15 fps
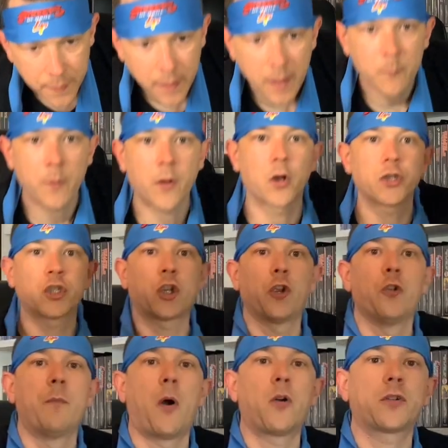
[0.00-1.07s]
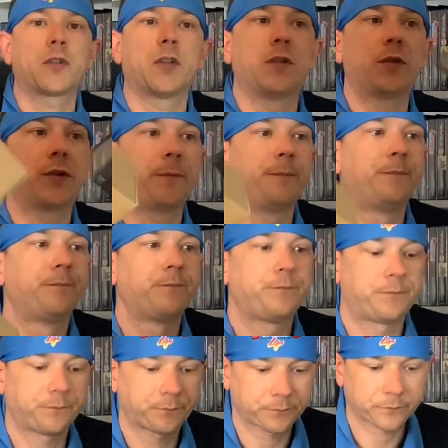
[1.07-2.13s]
And we've got 2 boxes.
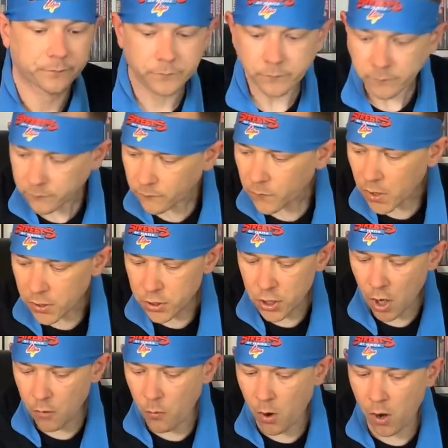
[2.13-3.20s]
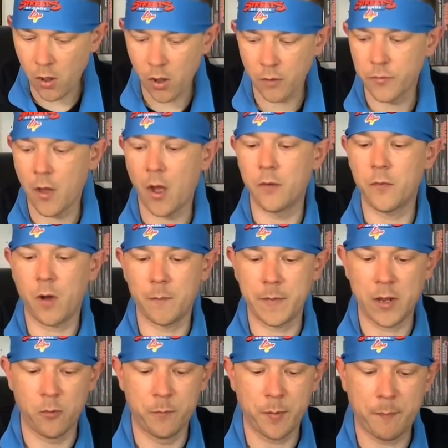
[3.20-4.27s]
You know what though, I'm
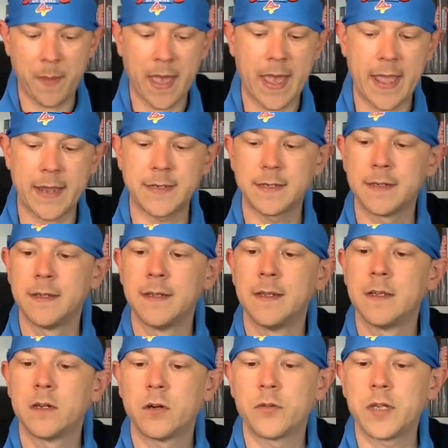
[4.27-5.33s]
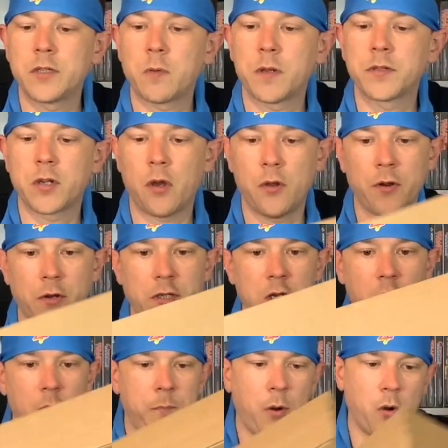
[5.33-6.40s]
ill prepared. Well, this one's got a nice
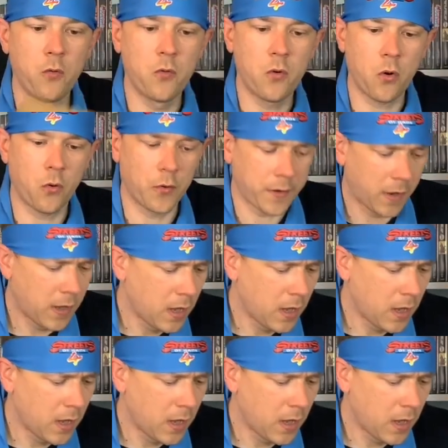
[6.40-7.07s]
little pull cord.